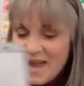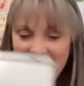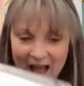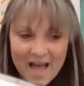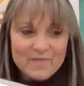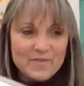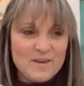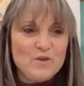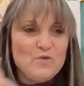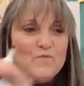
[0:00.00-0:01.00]
I
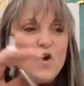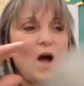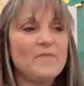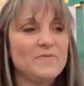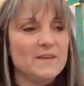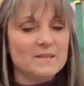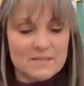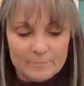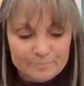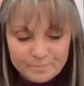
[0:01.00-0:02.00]
think you've got
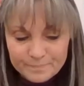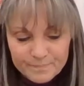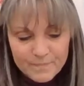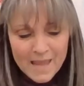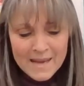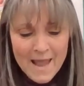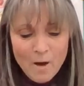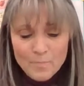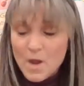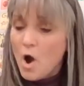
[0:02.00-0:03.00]
this.
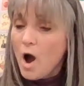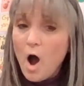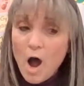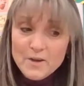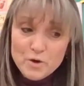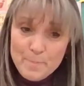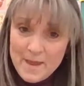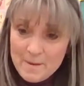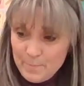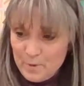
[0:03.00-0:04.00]
Now, on your
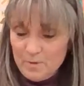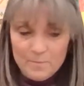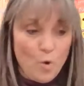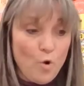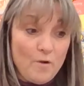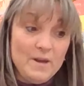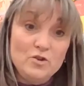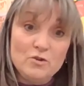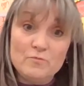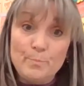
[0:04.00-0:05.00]
paper or in
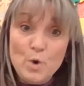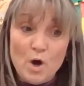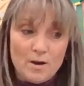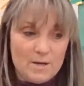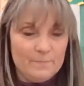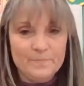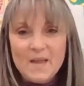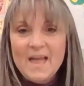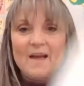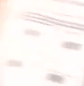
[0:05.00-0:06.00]
your book,
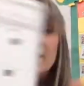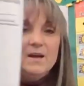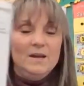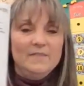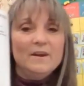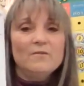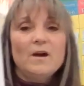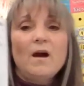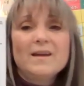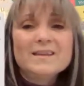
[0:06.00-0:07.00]
there
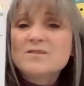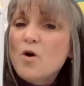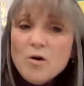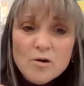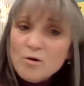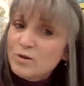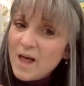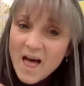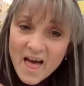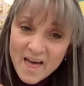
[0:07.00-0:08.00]
is a whole
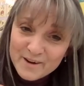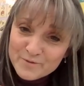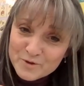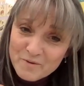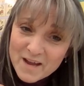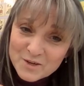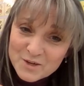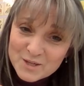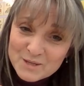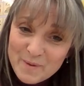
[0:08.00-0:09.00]
lot of
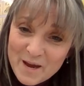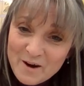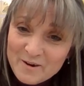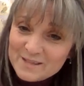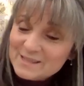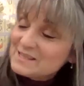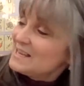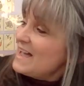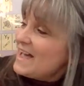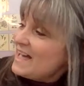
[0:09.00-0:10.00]
directions, parents.
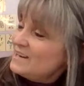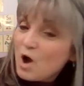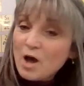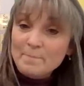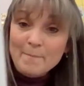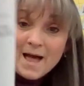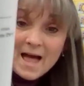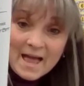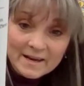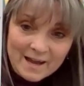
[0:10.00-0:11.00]
And on
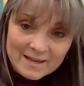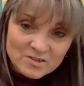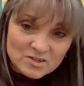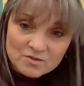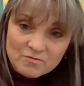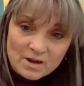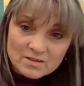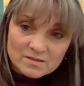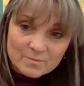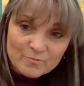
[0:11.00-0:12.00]
mine, I just
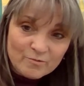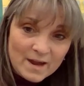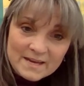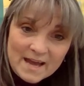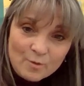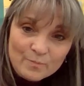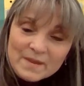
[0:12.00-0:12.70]
crossed them right out.